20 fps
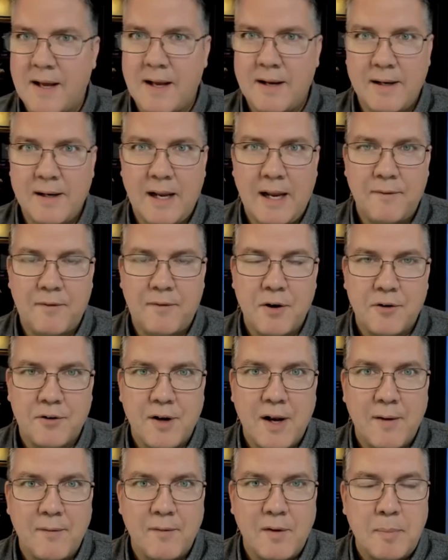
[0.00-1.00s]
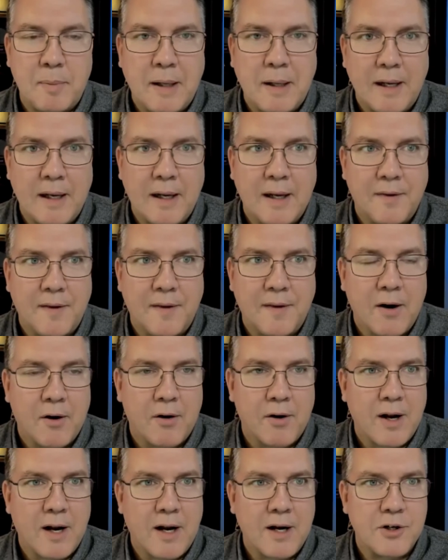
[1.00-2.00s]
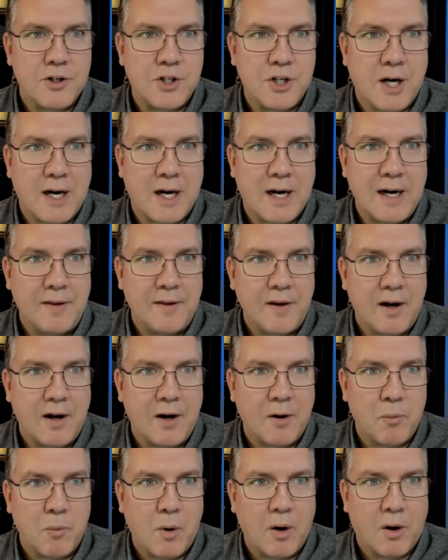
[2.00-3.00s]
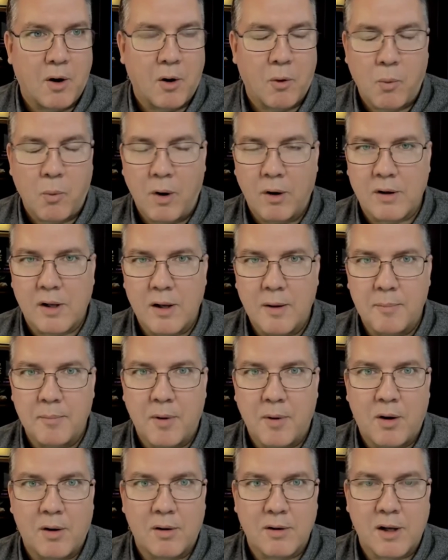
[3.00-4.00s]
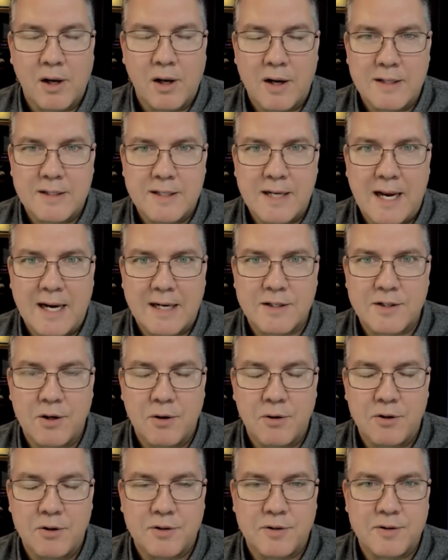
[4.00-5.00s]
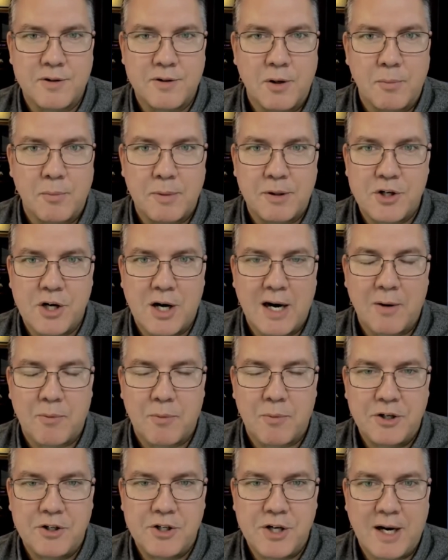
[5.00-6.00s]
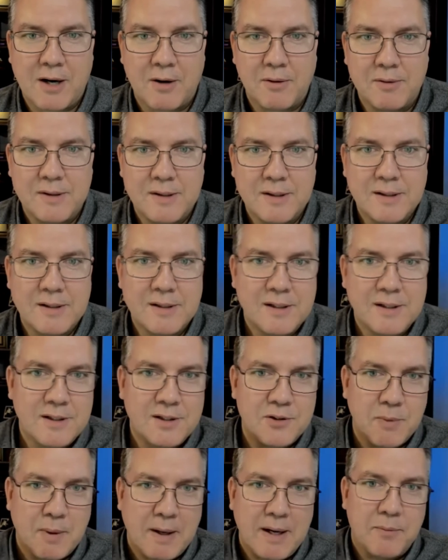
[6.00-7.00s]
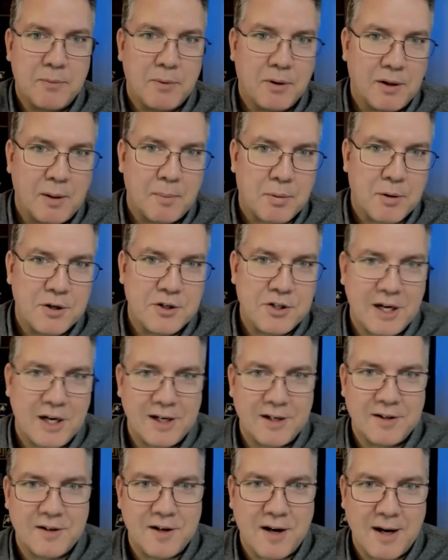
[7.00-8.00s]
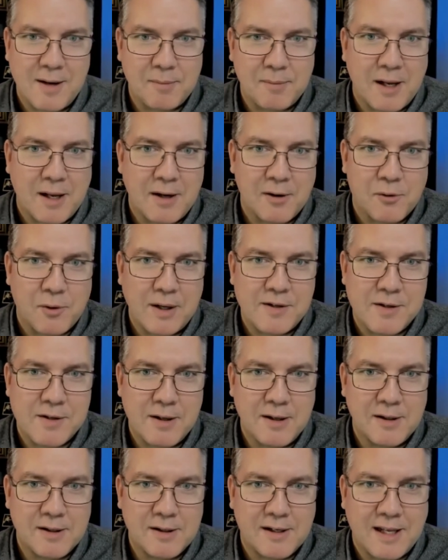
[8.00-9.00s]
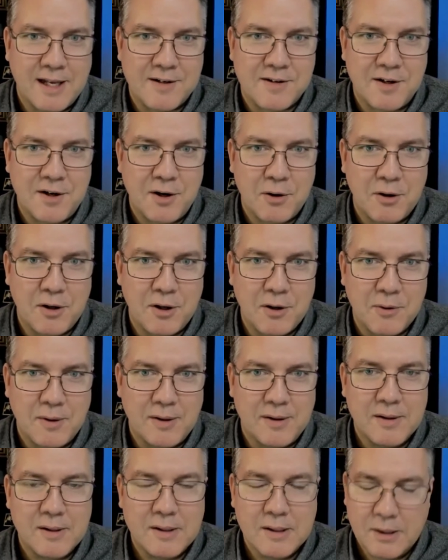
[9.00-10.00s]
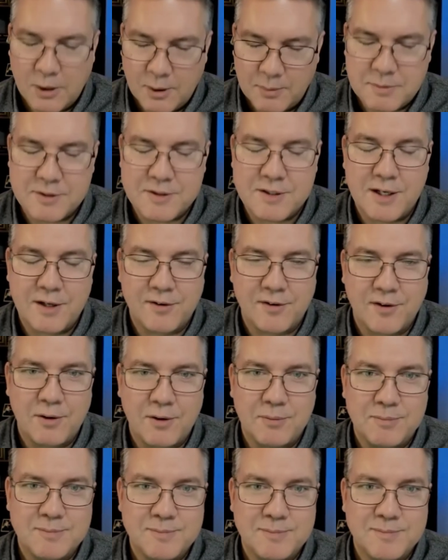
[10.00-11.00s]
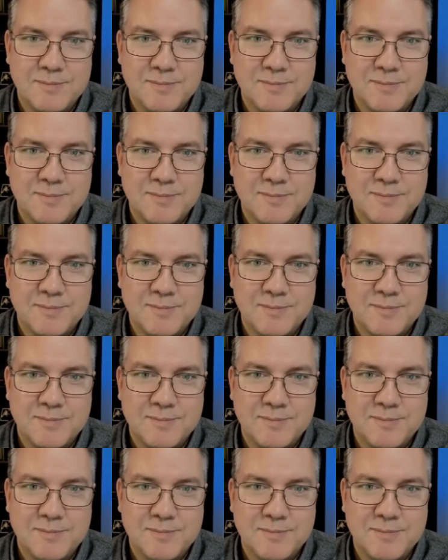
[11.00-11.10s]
that, hey, if there's an MVP, they are not shy. They are welcome, all contacts. So just don't be shy, reach out. Dwayne, really appreciate the time. Great to get to know you, and hope to see you soon.